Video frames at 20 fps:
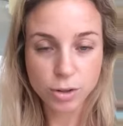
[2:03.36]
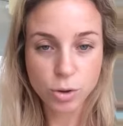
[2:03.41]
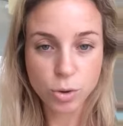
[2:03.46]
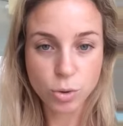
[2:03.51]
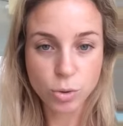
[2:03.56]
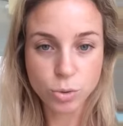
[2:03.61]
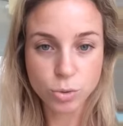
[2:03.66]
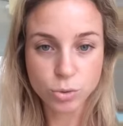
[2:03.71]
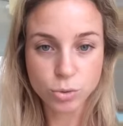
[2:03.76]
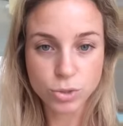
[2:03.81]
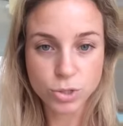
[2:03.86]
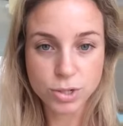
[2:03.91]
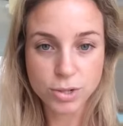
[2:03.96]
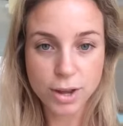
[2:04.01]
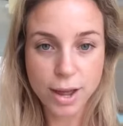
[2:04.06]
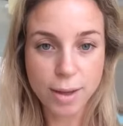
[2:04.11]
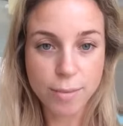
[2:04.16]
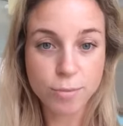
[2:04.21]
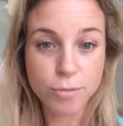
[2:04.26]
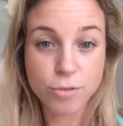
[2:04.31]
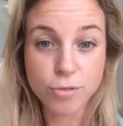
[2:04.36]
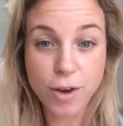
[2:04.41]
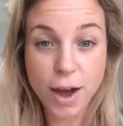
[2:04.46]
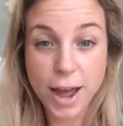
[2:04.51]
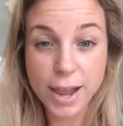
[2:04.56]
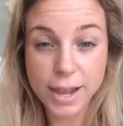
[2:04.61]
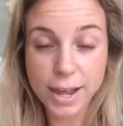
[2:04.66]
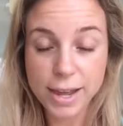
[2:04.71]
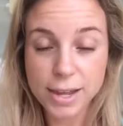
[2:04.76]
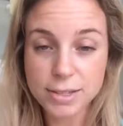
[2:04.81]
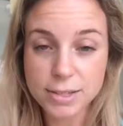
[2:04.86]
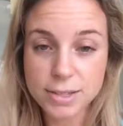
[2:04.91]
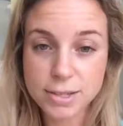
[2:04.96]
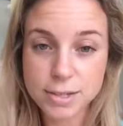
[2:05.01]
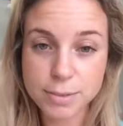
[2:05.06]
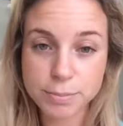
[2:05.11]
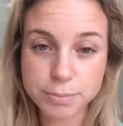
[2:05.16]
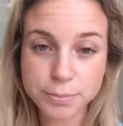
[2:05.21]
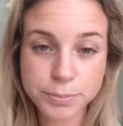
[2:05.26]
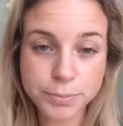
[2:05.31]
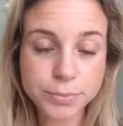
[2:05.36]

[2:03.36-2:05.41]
called phthalates,